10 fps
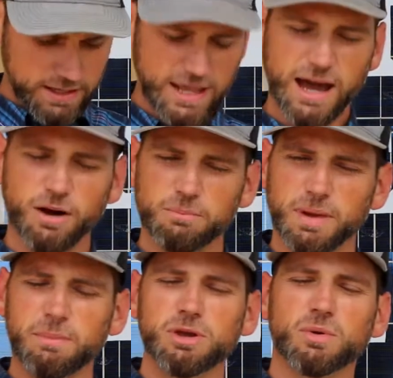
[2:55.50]
Now
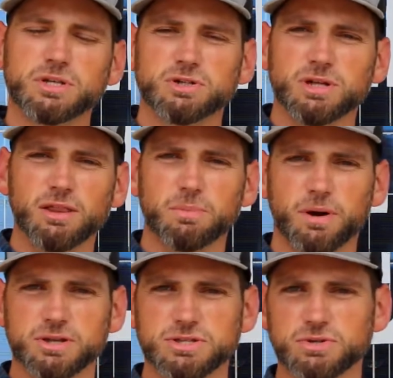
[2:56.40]
maybe you went to another
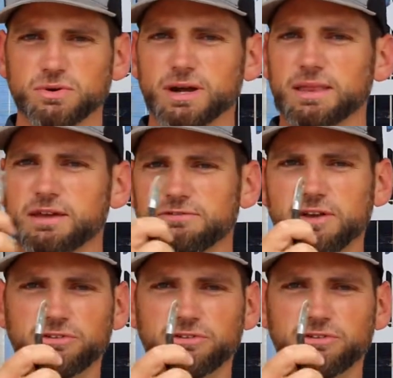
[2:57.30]
parts store and they